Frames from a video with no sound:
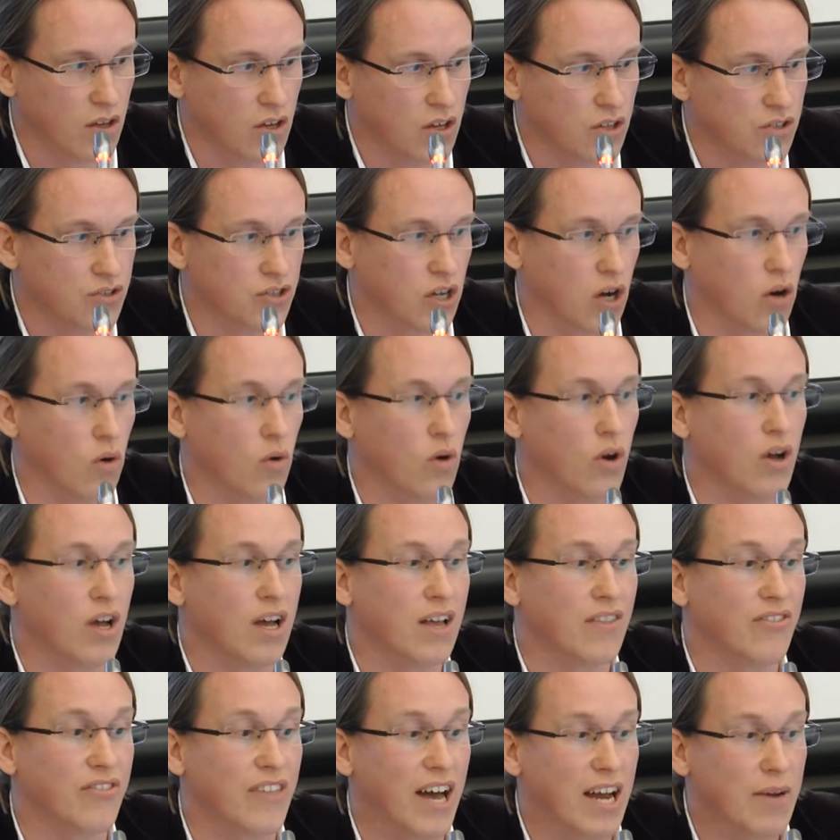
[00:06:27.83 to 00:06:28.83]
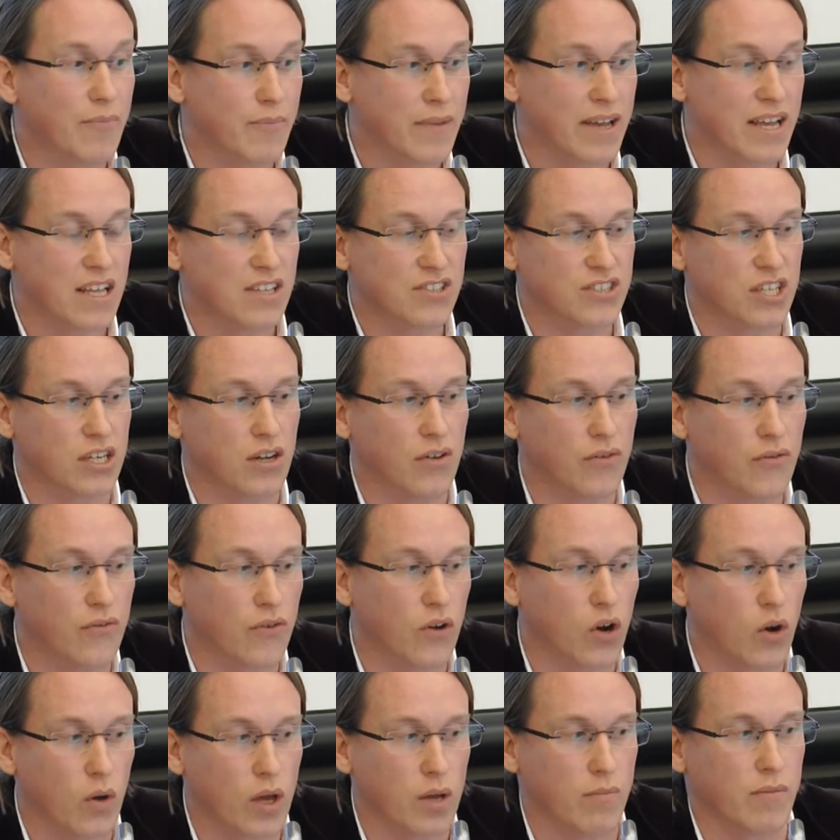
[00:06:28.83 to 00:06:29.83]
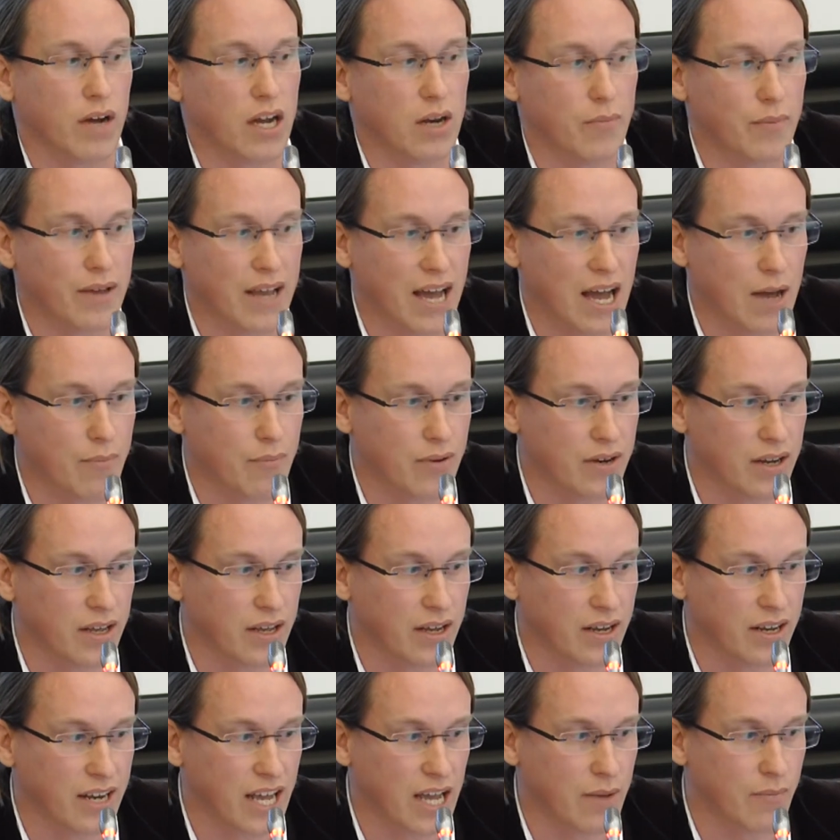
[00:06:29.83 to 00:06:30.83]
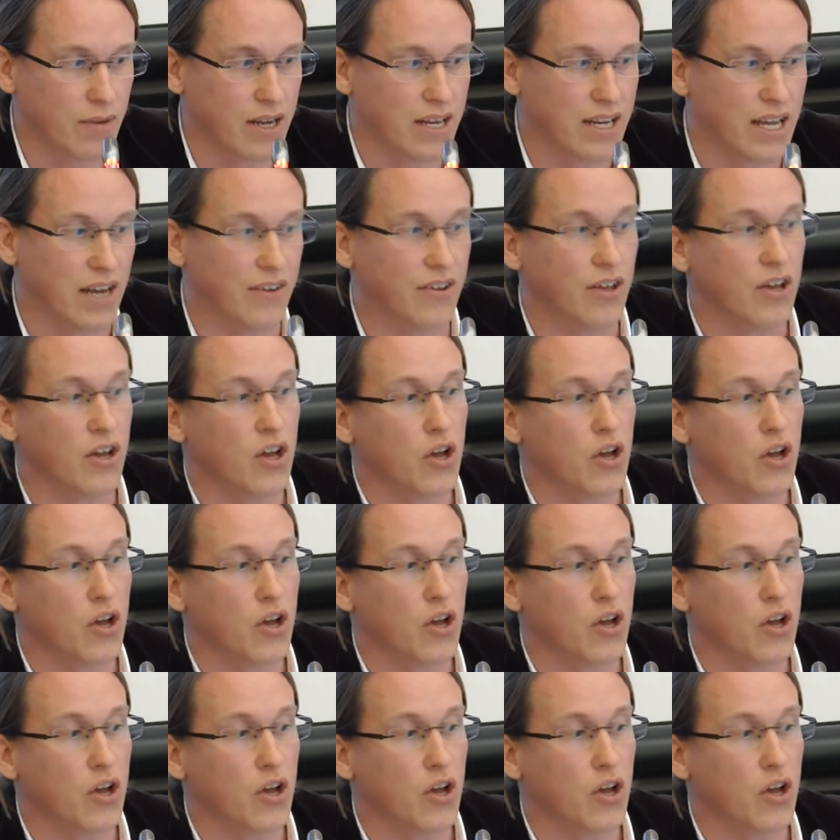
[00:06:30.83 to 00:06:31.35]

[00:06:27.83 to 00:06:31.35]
So that means that the following might be happening, namely that